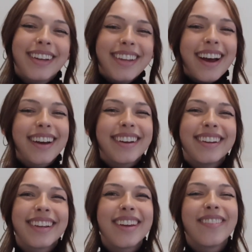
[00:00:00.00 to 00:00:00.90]
yeah,
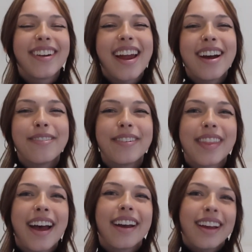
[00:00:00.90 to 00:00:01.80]
keep an eye out for
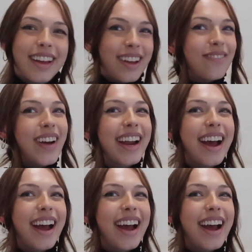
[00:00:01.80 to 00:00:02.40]
that. Bye